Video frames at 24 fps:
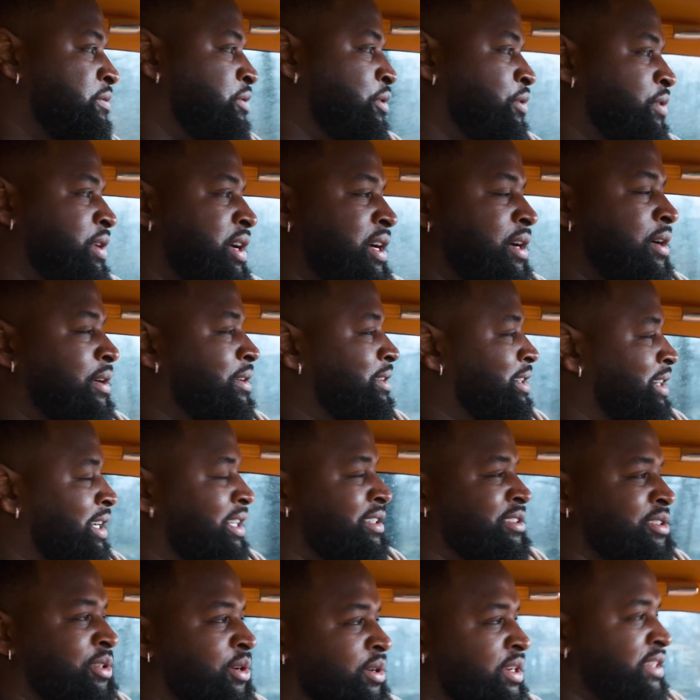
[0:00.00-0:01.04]
Pharrell,
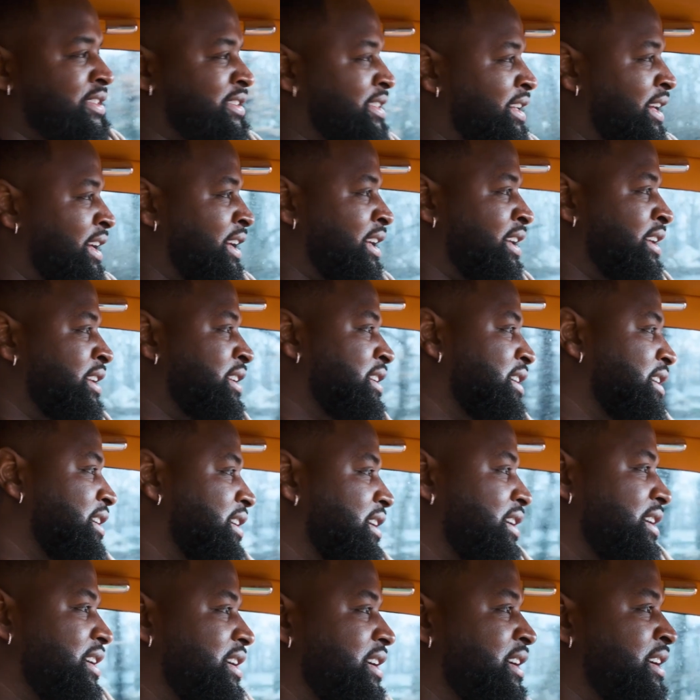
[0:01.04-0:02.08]
he's doing his thing.
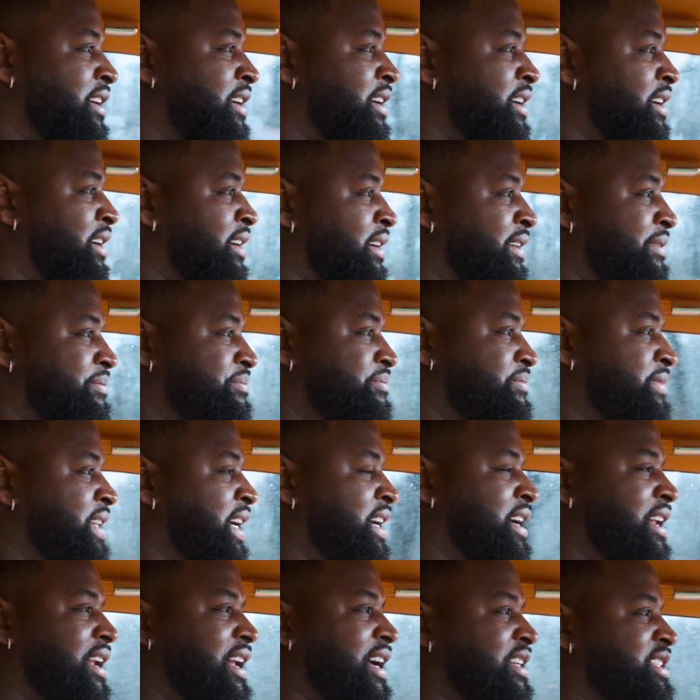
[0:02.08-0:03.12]
The
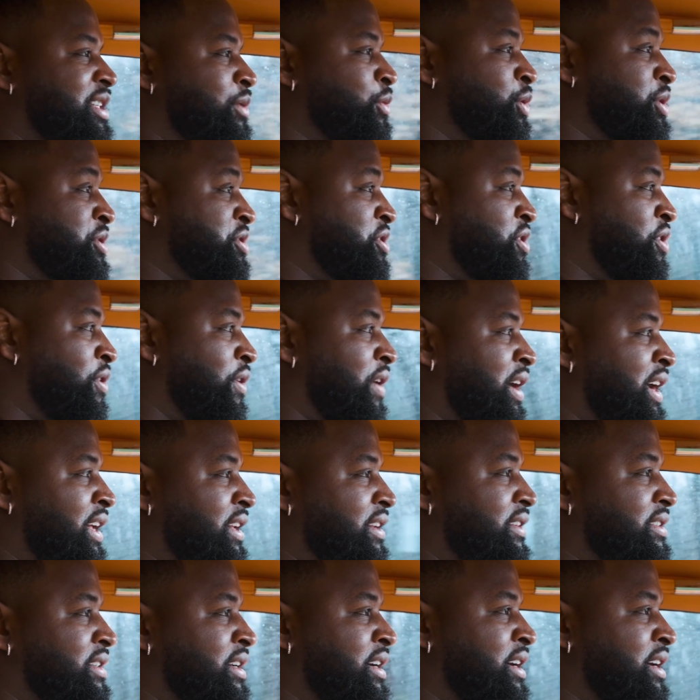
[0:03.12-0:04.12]
collection was great